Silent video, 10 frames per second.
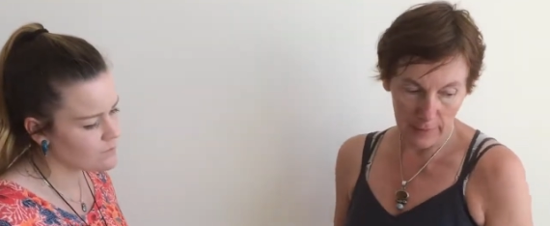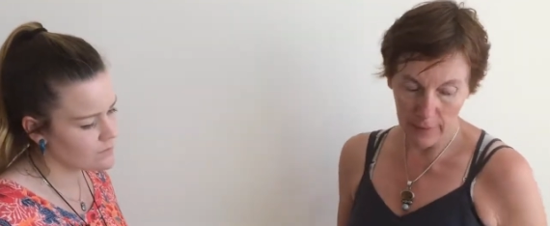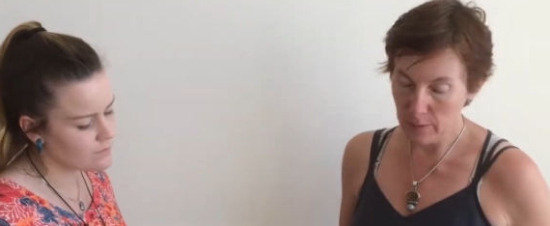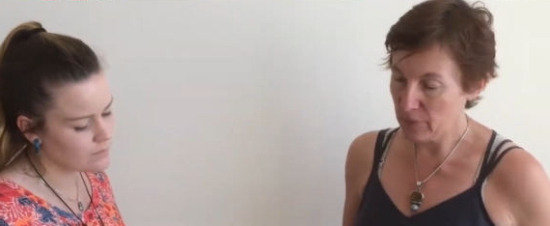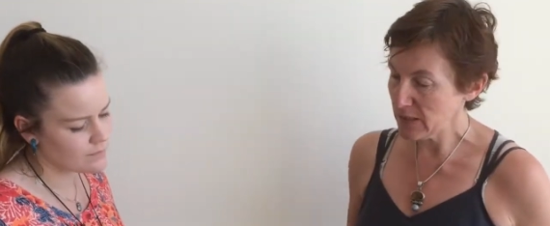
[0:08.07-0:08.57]

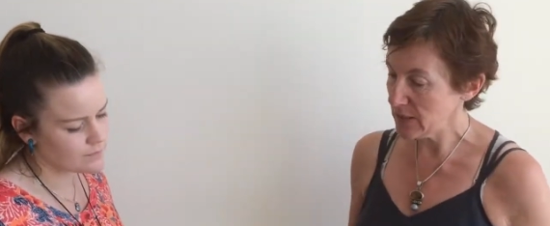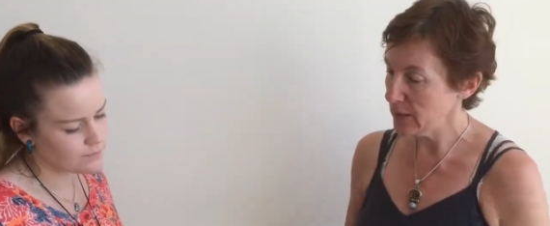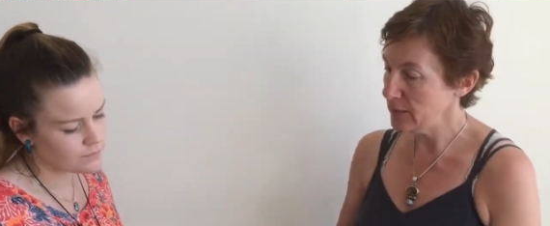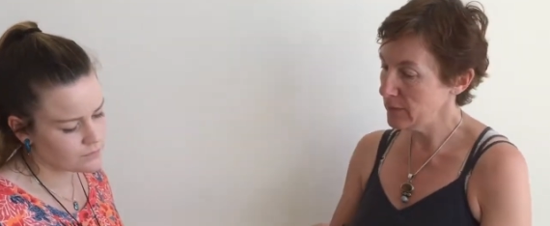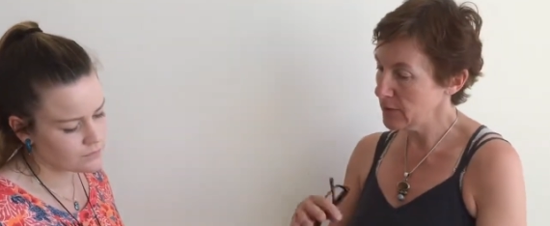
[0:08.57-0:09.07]
Speaker 1: Uh,
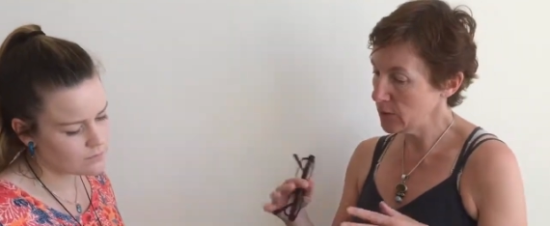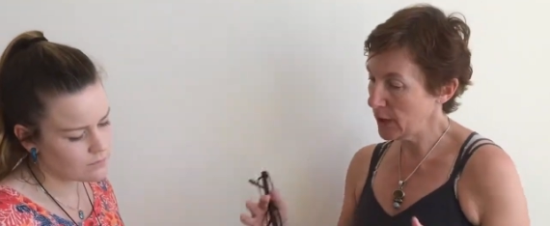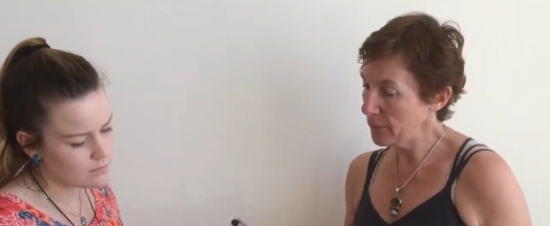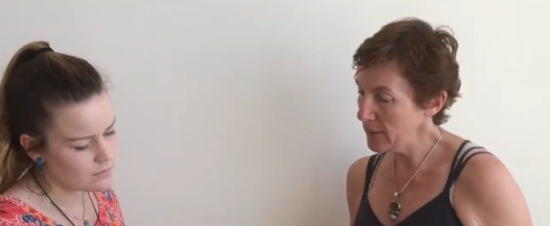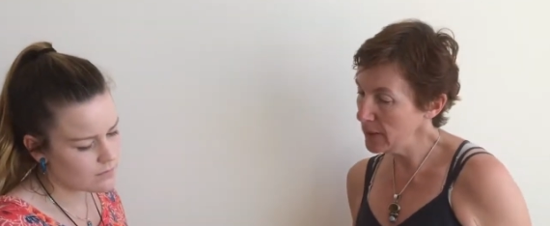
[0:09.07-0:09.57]
basically, it's a
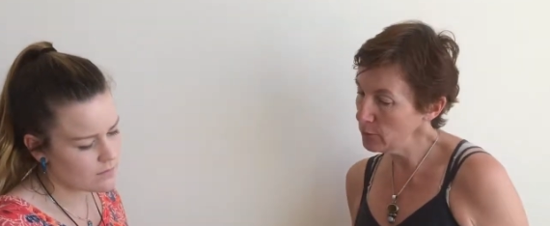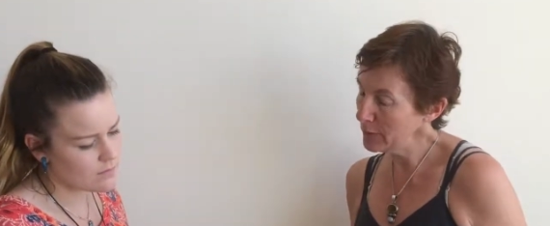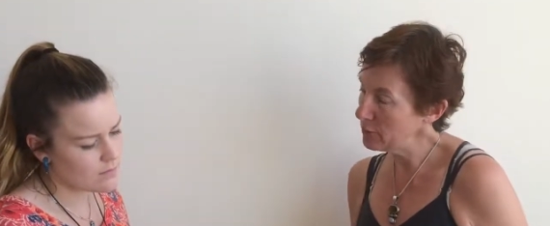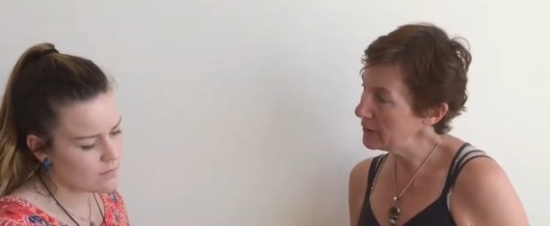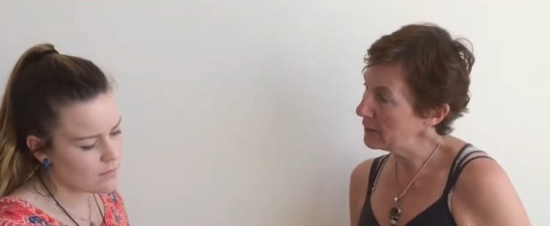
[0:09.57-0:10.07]
campaign
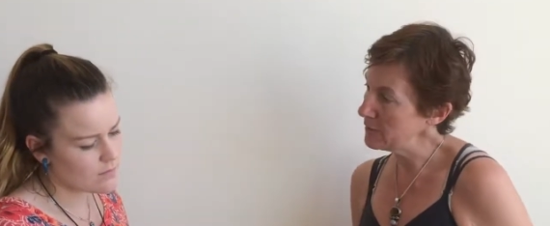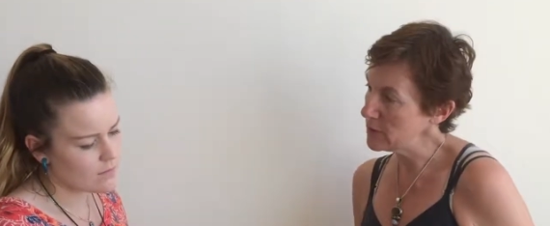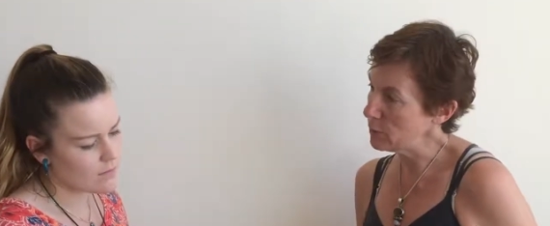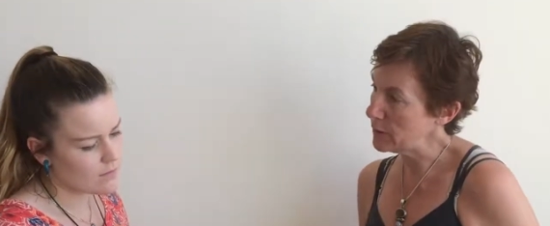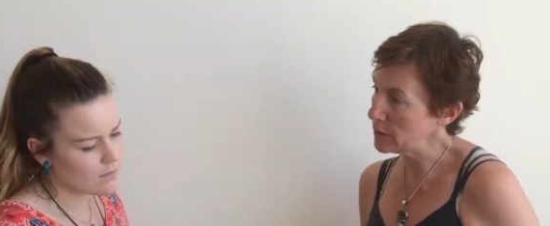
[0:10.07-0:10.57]
we're running
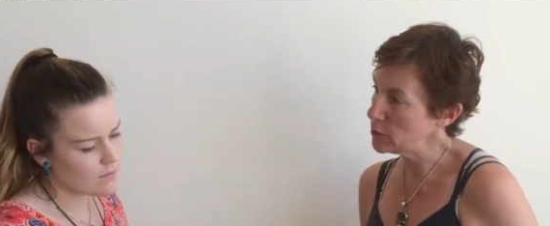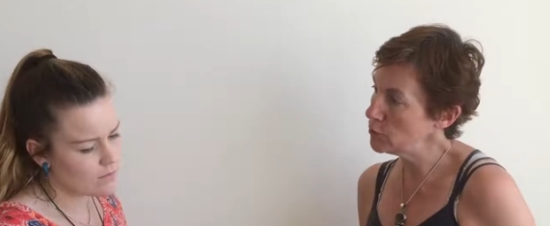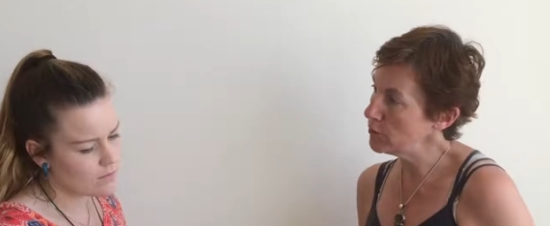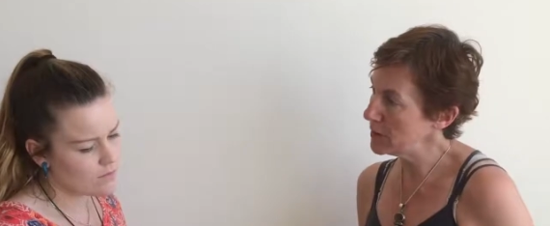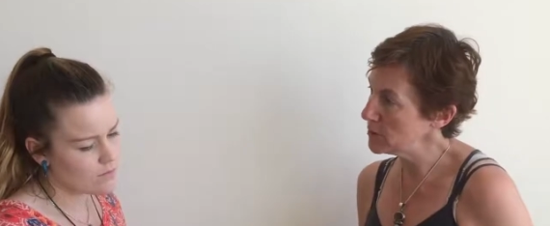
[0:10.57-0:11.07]
this week to
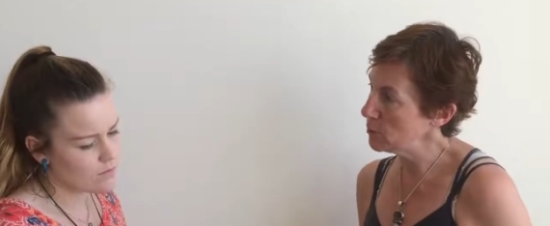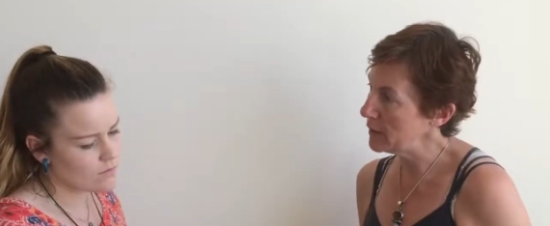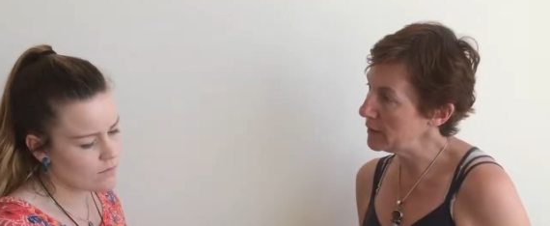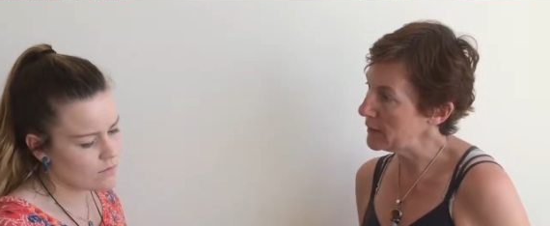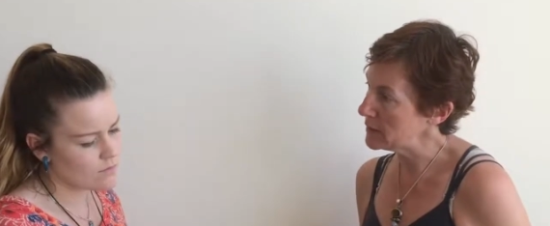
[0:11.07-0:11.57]
raise
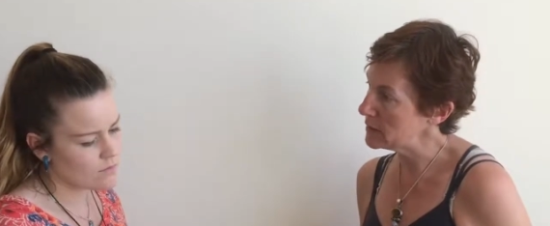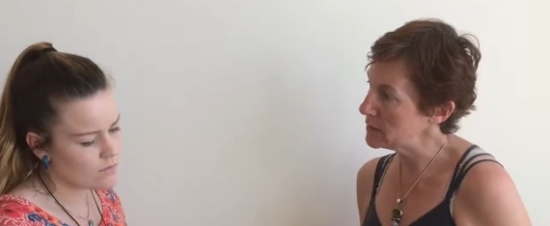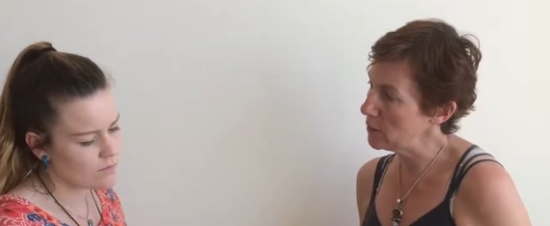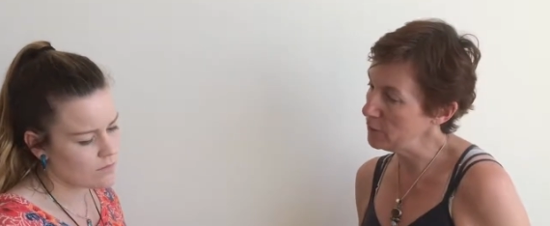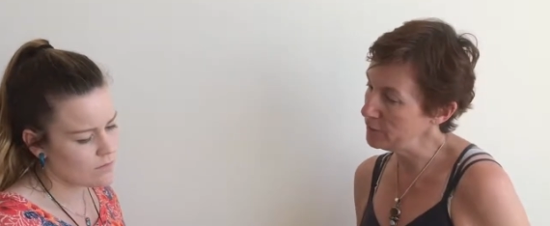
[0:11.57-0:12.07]

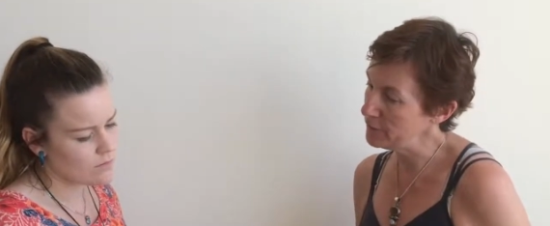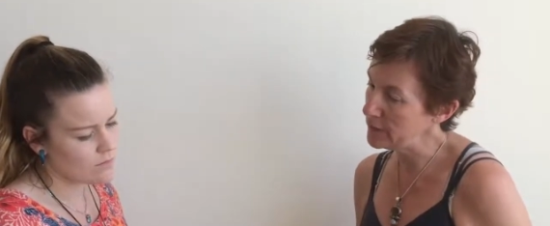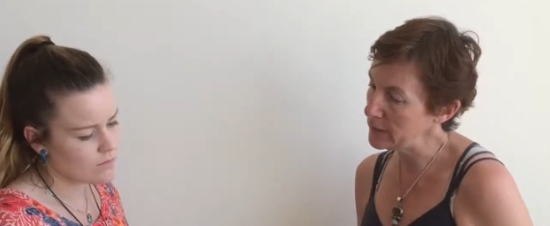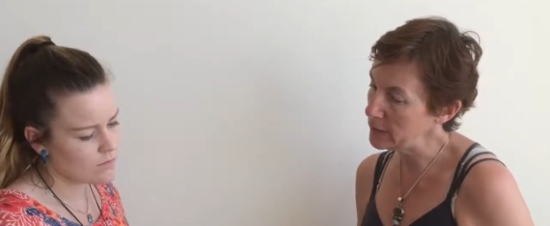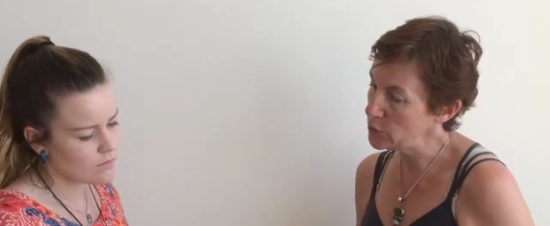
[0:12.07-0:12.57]
awareness of
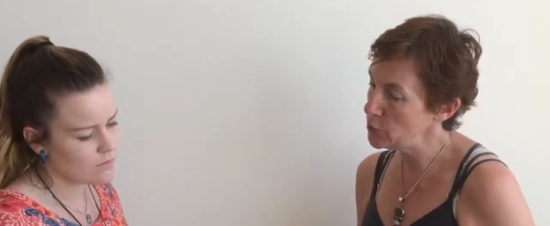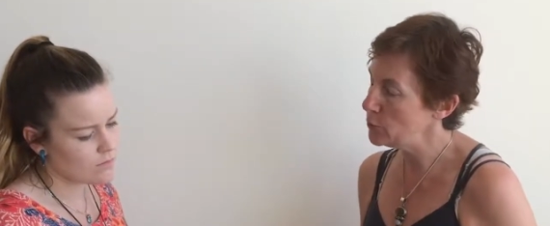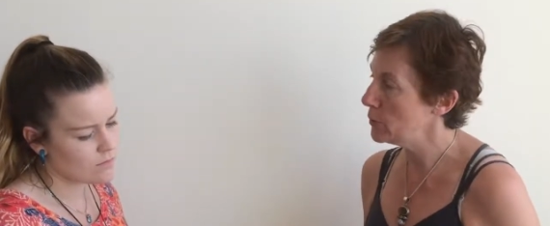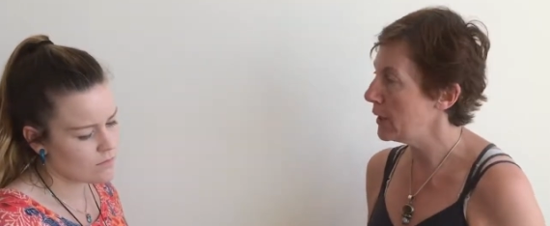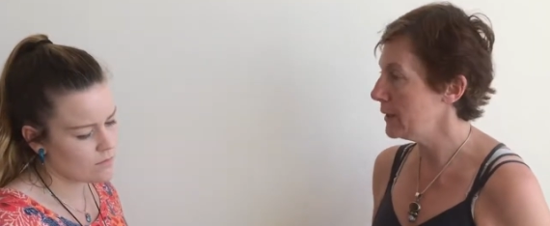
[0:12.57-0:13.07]
the
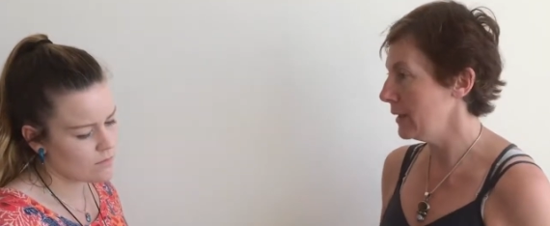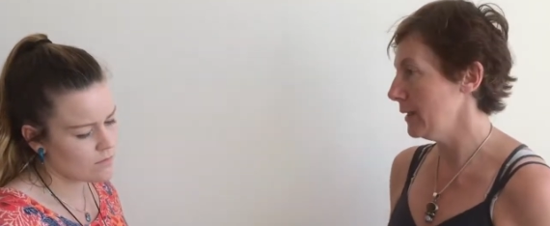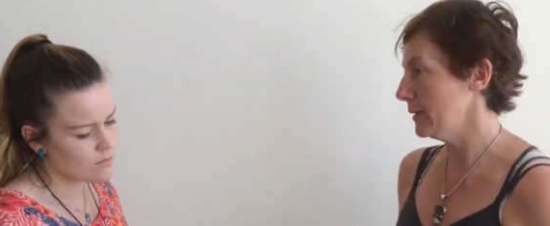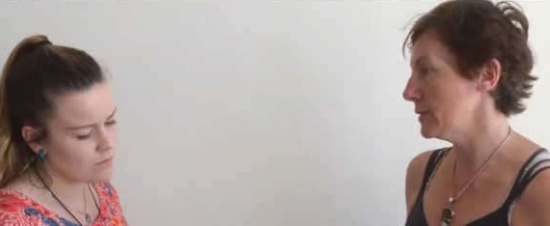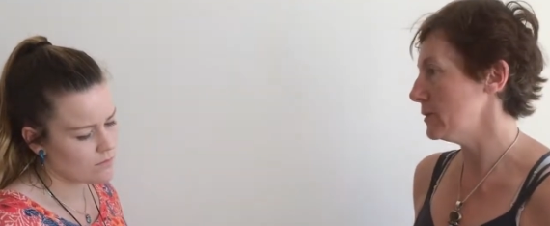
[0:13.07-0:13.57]
new
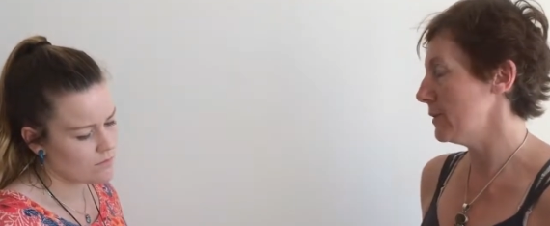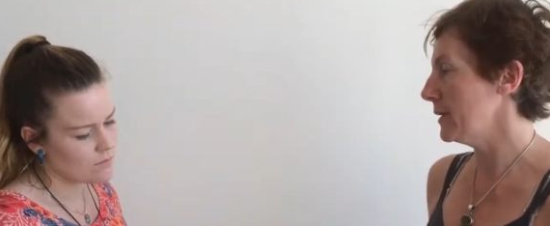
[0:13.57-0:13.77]
guidelines